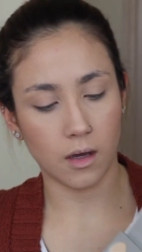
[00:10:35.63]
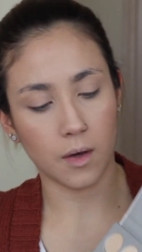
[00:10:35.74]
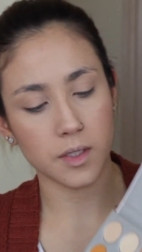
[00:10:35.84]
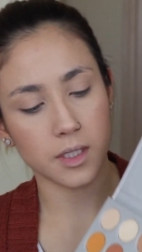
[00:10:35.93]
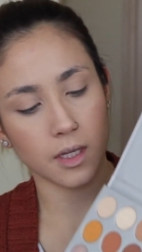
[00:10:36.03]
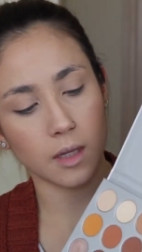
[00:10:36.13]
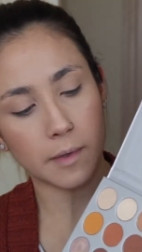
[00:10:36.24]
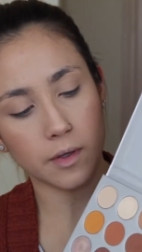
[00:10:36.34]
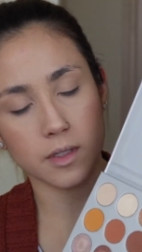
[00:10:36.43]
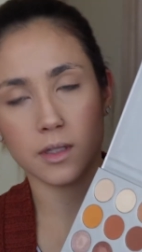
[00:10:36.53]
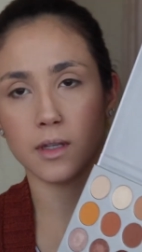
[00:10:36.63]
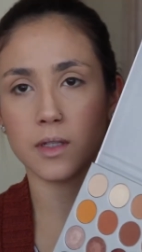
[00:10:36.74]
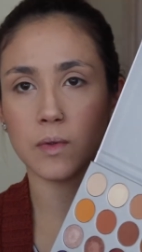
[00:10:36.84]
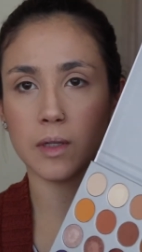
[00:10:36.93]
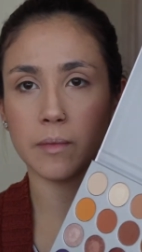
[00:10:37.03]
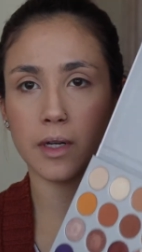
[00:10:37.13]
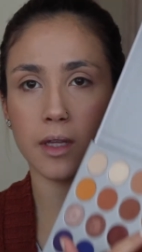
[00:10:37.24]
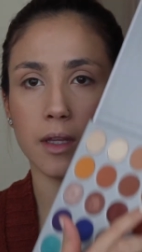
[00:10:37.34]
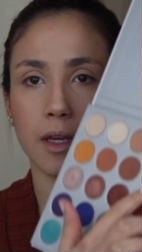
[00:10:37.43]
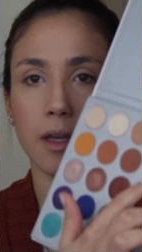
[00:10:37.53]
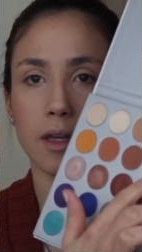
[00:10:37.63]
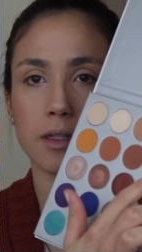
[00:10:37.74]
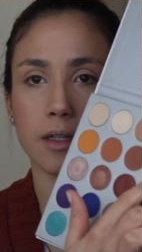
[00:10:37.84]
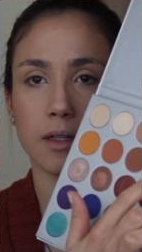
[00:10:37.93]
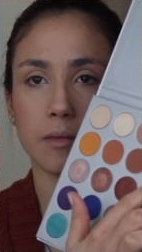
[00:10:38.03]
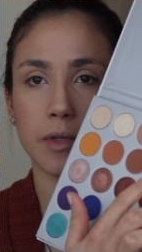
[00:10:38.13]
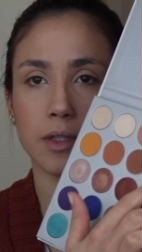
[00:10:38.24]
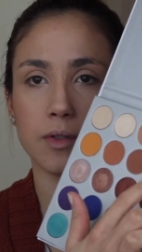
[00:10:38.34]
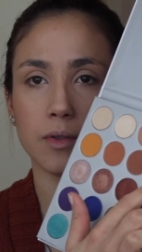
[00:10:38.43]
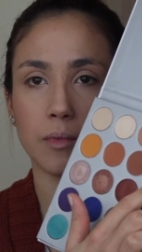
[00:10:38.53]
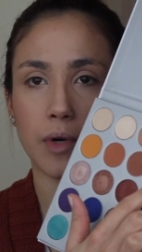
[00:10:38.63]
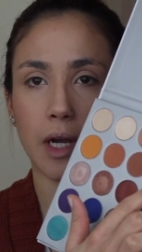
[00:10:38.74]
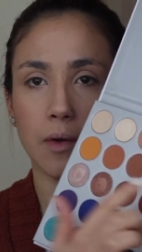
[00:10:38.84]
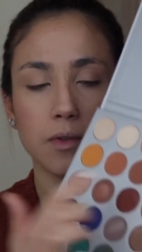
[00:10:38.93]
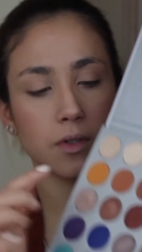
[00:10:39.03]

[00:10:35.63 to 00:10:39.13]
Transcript: I was thinking about using this one, but I think it's a little bit too brown,